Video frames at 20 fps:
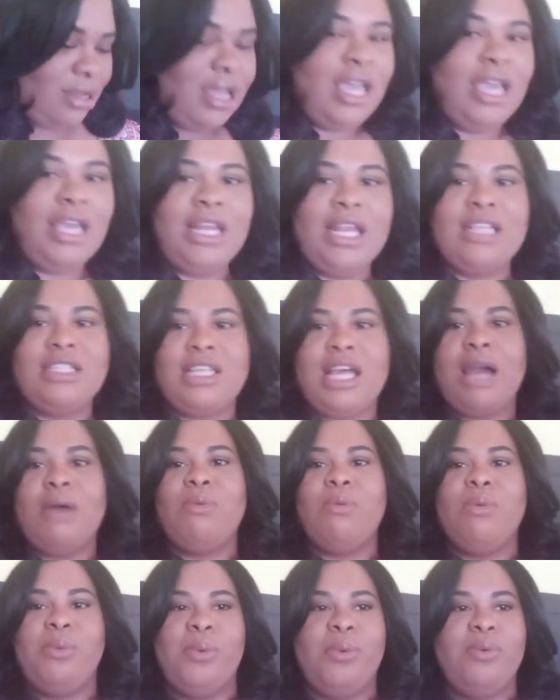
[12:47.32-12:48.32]
And that's how
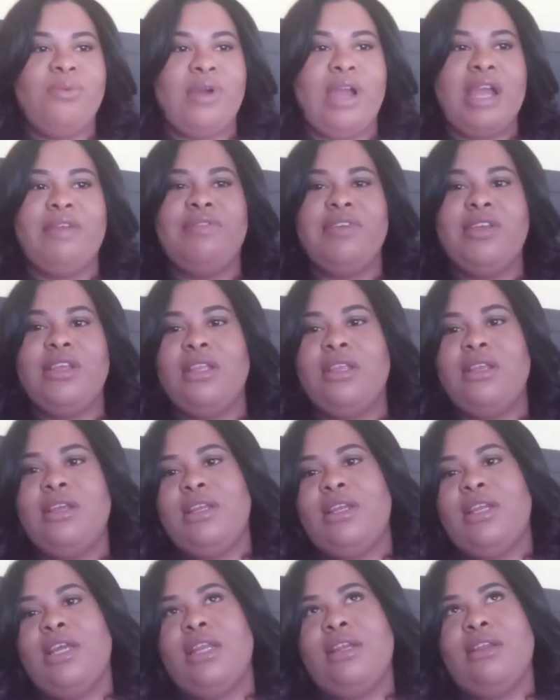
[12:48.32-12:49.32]
we'll revive it.
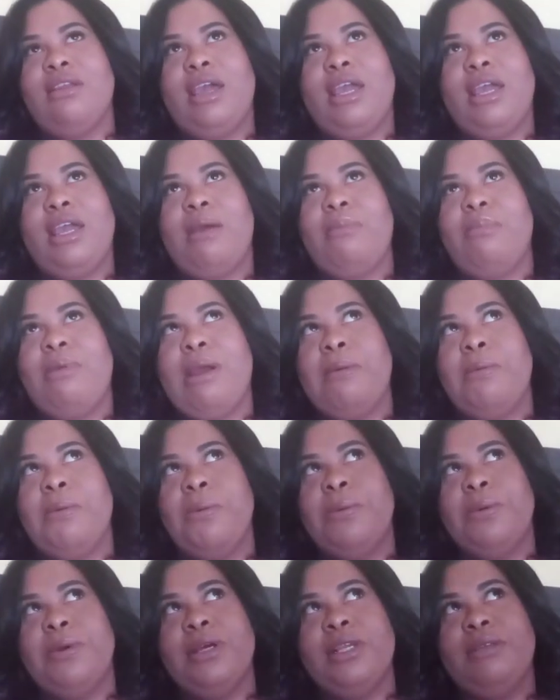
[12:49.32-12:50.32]
And then like I probably
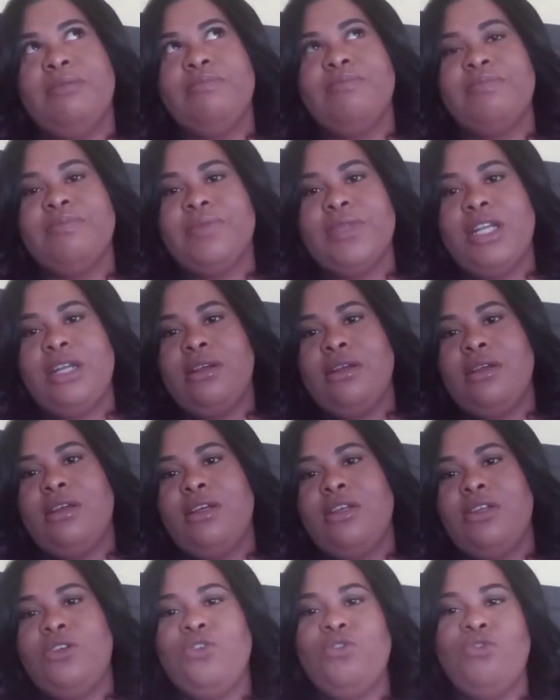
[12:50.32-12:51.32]
would
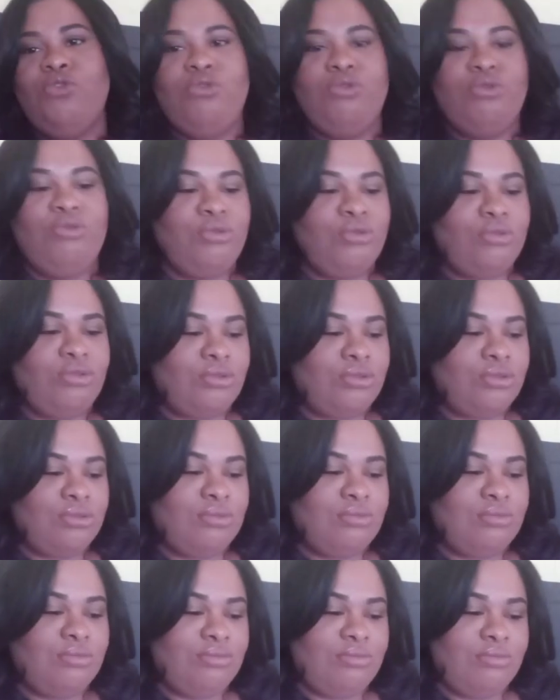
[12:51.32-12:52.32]
use
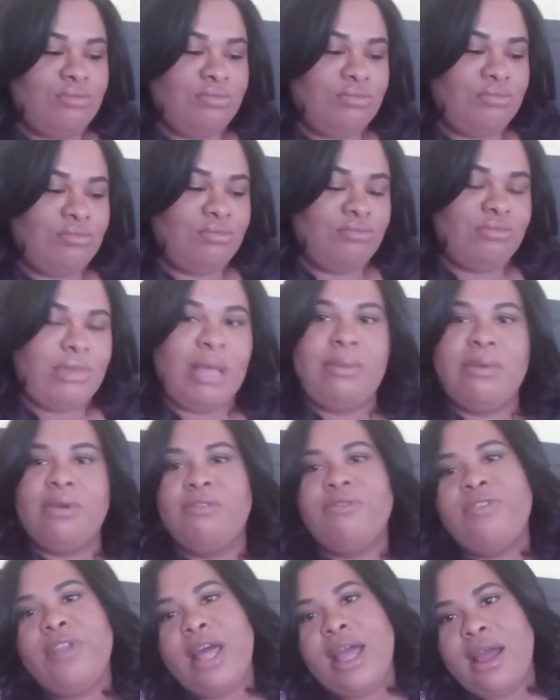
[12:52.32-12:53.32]
maybe a
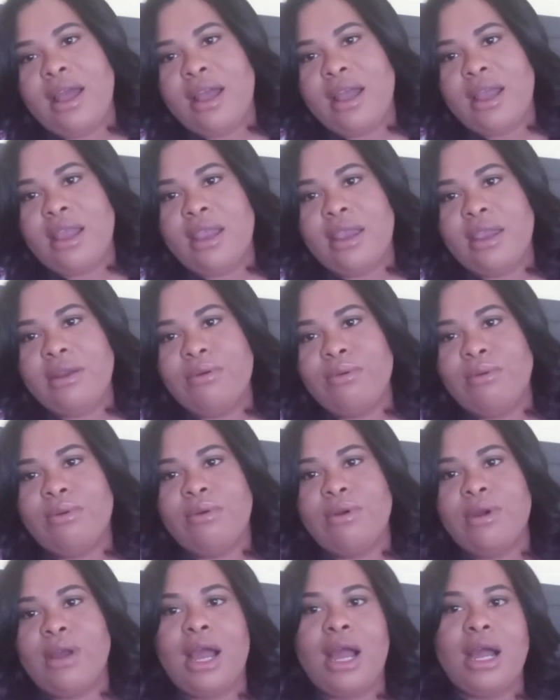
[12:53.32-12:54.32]
flat iron or a
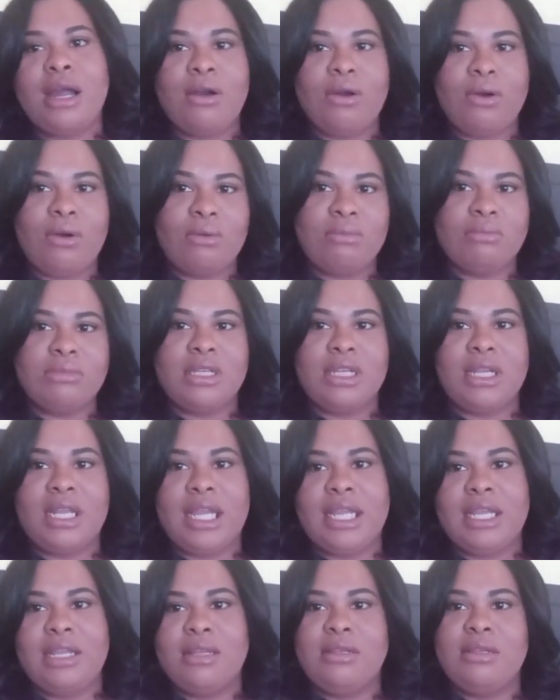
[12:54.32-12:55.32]
hot comb to
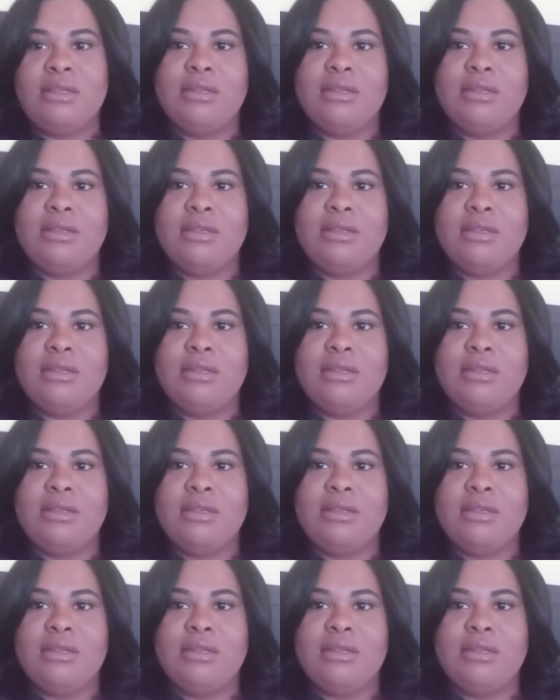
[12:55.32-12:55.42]
like,